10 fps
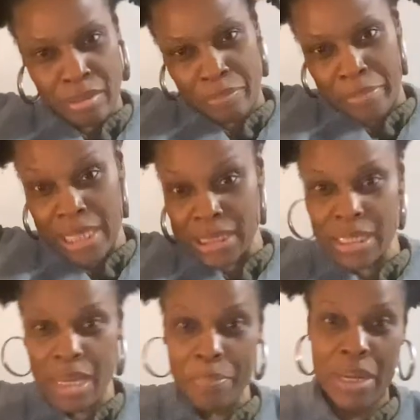messed
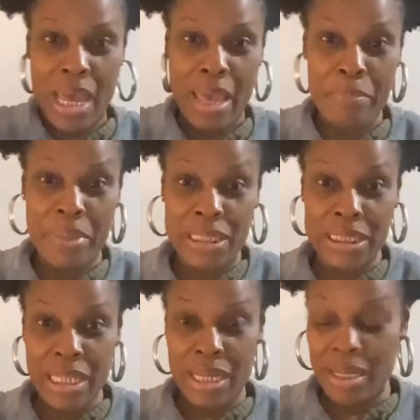up and I have been
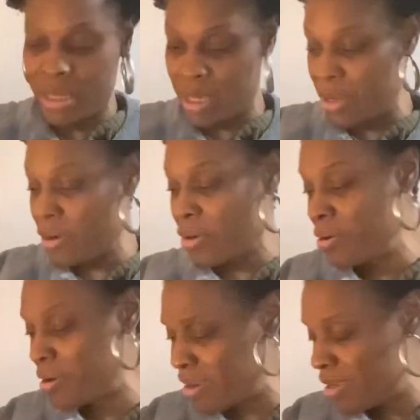sitting here.
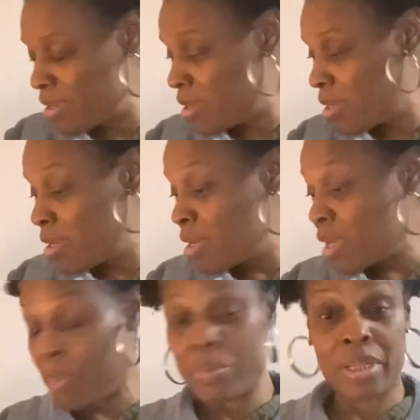
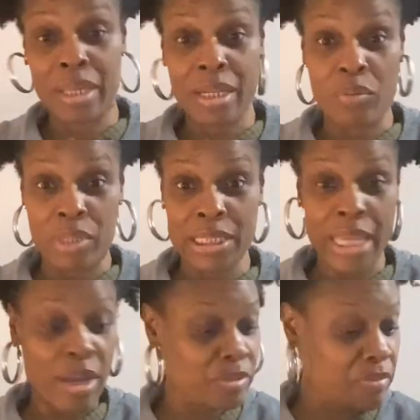I've been laying on this
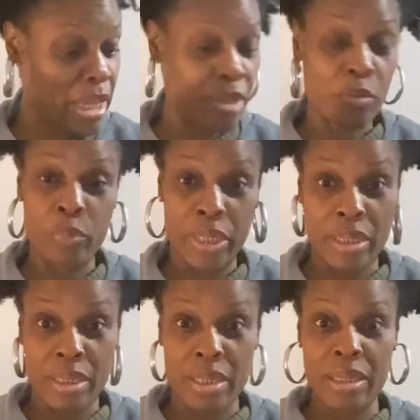couch for like a week.
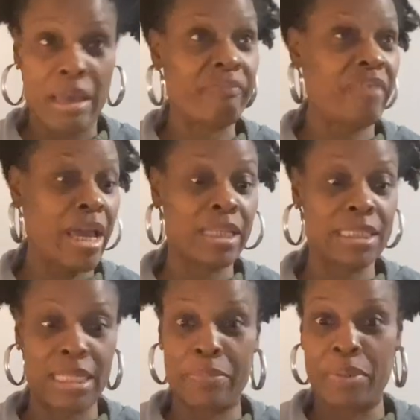I finally
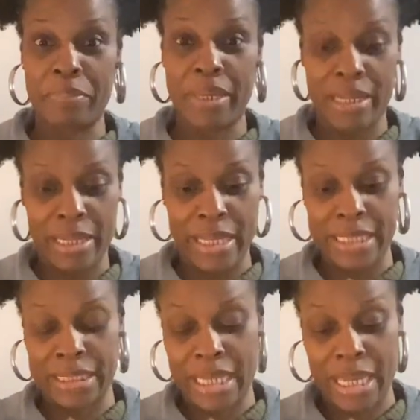slept in the bed
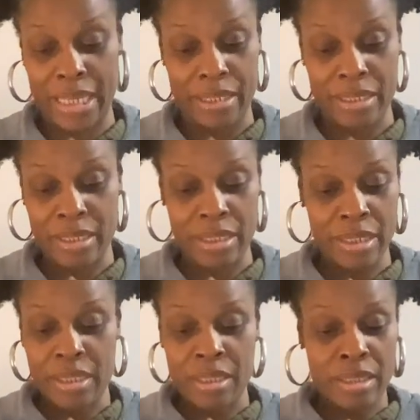last night.
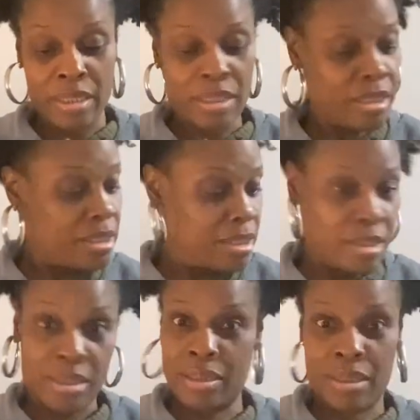
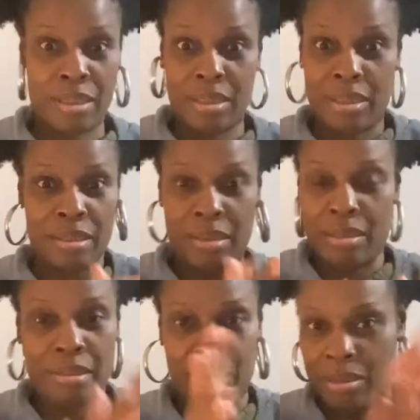
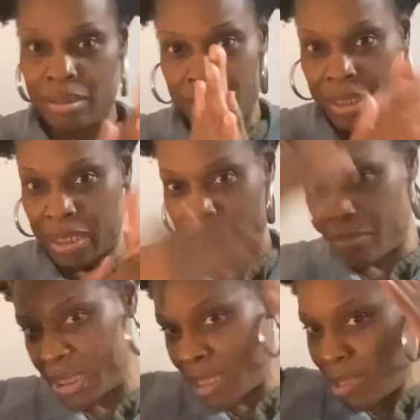I'm
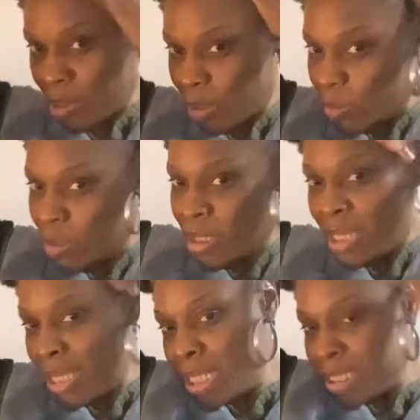telling you.
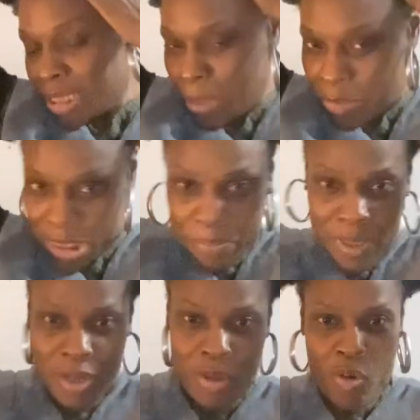So I'm just
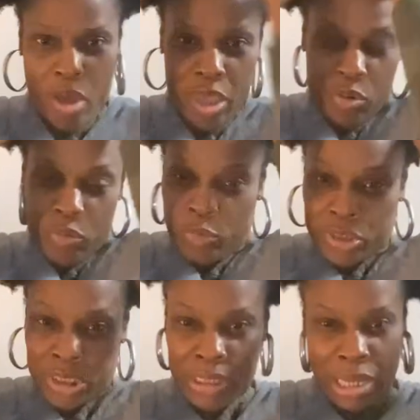putting oil,
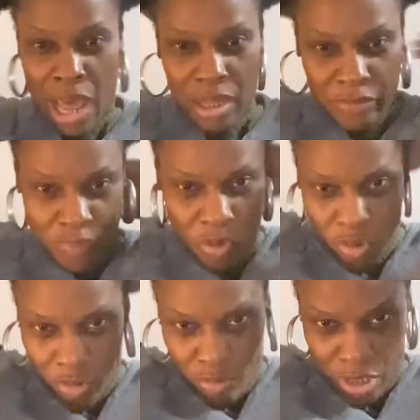which is olive
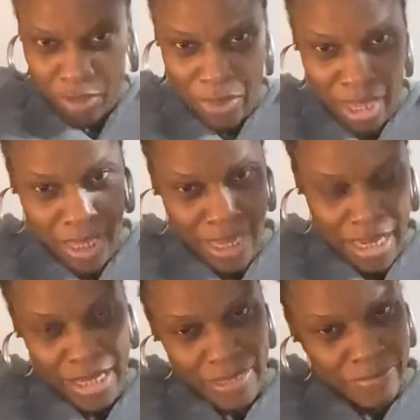oil, in my head.